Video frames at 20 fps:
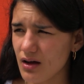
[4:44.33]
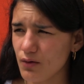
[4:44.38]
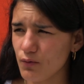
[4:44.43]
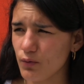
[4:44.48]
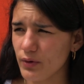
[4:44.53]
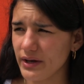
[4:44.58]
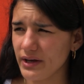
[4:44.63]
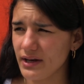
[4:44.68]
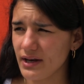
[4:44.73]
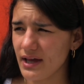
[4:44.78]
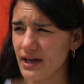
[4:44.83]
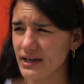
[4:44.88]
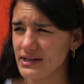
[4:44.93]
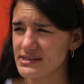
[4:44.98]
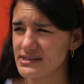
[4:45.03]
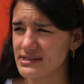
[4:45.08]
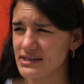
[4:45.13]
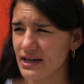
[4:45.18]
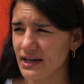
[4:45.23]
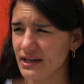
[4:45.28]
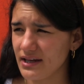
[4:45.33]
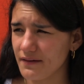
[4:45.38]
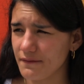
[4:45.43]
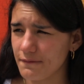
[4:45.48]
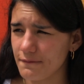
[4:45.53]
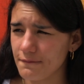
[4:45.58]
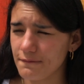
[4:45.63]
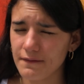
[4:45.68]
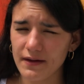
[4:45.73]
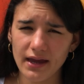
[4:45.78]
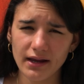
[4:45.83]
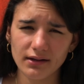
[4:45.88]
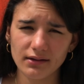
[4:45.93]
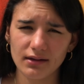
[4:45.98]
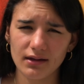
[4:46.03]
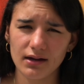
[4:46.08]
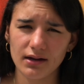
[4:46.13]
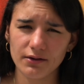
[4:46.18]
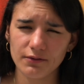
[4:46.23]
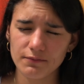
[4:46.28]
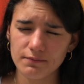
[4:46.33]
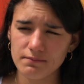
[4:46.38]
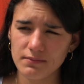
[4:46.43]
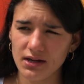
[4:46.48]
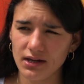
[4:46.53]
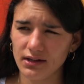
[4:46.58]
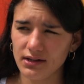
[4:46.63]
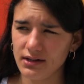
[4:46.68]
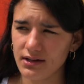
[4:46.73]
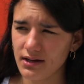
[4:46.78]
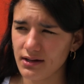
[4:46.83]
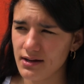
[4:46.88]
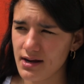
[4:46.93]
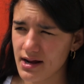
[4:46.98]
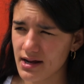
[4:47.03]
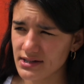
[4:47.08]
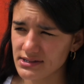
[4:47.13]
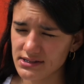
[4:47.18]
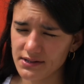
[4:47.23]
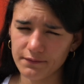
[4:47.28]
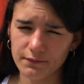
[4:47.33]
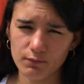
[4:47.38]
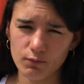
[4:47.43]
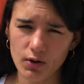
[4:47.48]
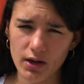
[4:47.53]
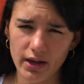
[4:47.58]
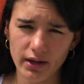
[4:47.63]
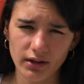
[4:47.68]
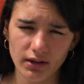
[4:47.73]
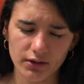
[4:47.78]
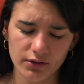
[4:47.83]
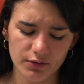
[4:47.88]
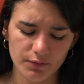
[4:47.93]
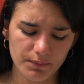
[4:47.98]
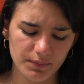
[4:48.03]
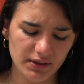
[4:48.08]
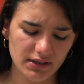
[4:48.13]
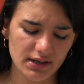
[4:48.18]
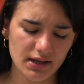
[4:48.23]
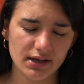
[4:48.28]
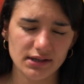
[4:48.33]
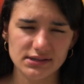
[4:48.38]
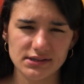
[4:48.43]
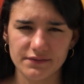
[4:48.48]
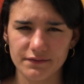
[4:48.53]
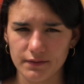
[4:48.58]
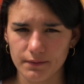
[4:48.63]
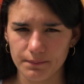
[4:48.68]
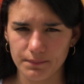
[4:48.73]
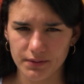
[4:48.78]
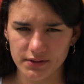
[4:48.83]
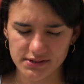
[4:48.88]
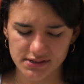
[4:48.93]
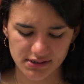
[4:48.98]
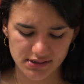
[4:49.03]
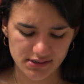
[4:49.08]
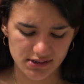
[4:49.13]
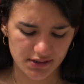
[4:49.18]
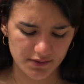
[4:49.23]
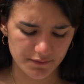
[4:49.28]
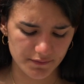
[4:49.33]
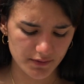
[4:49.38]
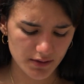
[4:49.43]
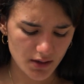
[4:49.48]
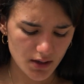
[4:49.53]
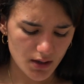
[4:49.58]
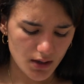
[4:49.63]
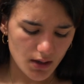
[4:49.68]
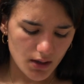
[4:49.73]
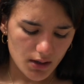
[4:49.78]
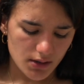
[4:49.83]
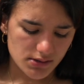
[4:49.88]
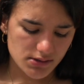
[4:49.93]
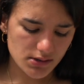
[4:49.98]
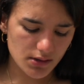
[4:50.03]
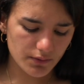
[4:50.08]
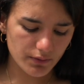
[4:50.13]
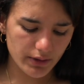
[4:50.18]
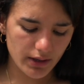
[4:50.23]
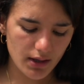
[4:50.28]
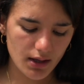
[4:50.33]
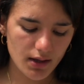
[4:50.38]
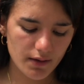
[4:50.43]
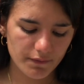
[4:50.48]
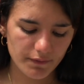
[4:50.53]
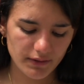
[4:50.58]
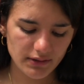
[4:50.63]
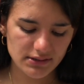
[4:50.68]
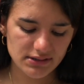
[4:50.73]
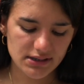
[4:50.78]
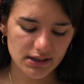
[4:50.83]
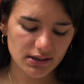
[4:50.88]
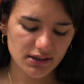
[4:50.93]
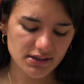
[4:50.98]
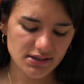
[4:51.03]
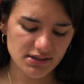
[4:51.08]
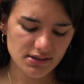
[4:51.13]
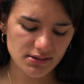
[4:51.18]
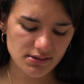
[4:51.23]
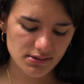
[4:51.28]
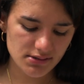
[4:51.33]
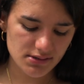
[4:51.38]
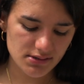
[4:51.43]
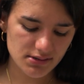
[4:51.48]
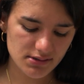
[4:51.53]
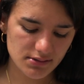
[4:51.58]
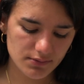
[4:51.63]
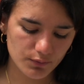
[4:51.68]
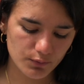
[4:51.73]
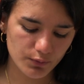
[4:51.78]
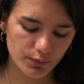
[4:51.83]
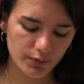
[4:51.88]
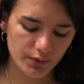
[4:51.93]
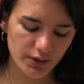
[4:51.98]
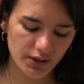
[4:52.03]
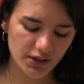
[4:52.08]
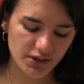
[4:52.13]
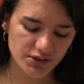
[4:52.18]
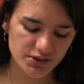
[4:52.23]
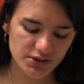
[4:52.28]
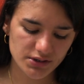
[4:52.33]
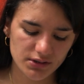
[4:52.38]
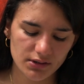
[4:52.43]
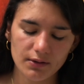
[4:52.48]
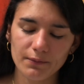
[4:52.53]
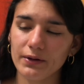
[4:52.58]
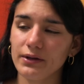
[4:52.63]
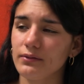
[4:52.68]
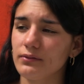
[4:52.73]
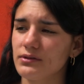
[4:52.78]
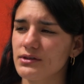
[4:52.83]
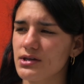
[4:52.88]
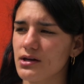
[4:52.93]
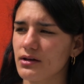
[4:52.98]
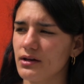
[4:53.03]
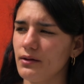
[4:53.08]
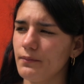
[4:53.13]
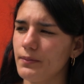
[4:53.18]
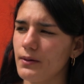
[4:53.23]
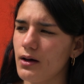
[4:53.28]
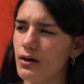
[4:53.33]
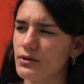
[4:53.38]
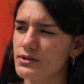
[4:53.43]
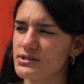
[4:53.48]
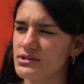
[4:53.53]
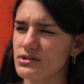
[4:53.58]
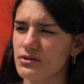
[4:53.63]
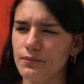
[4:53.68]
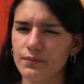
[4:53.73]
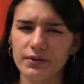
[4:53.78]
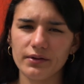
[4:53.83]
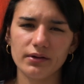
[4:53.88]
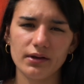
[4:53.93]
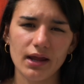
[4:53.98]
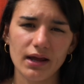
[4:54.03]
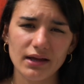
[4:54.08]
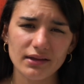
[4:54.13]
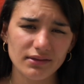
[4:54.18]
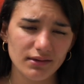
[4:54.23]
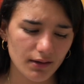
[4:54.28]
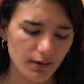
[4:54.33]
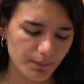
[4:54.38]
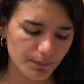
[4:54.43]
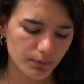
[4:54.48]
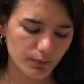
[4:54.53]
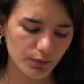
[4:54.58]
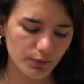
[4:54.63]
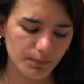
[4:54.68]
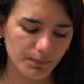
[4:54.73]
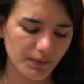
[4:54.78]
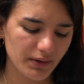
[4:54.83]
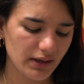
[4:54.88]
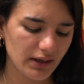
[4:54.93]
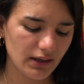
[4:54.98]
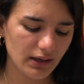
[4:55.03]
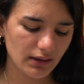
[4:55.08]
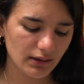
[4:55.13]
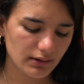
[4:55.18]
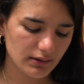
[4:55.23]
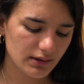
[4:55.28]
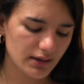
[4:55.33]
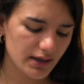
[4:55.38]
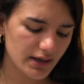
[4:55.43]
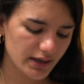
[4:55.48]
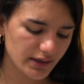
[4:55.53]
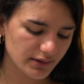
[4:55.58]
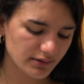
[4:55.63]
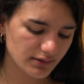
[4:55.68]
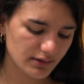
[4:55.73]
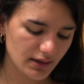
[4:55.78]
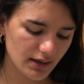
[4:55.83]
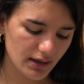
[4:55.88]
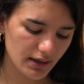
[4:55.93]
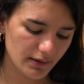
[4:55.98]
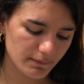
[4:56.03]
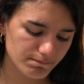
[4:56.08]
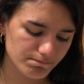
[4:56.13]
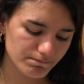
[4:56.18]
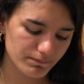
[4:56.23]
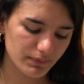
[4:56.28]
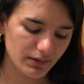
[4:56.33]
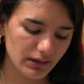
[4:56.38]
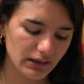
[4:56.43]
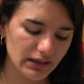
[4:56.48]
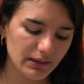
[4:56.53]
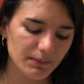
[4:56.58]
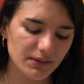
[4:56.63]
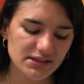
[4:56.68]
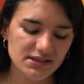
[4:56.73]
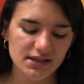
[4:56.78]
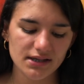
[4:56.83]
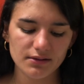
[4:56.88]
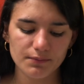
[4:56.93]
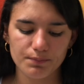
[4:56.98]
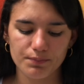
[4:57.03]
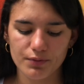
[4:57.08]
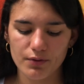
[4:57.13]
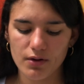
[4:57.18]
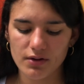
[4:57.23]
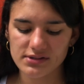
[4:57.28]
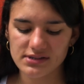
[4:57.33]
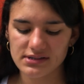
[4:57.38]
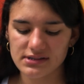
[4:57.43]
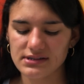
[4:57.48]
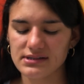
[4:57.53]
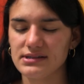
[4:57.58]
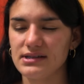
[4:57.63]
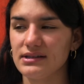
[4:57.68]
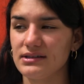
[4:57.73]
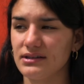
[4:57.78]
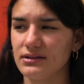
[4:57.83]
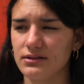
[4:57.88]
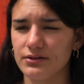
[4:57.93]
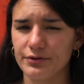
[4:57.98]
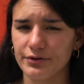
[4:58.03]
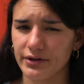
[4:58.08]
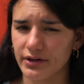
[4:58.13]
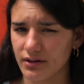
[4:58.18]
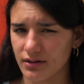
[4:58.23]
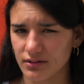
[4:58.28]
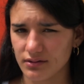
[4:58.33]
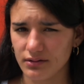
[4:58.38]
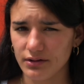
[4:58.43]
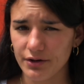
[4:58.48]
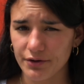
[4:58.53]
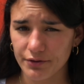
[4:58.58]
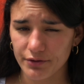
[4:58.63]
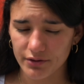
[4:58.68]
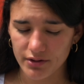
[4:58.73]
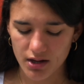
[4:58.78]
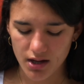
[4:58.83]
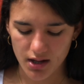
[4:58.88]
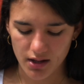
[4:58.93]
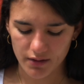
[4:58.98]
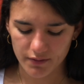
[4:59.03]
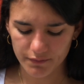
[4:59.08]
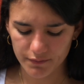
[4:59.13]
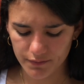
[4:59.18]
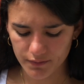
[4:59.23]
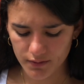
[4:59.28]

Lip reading: When I say the affect, I don't mean in a negative way. It could be negative and positive. So we have intelligence, which, talking about something negative would be like the limited process that the learner have.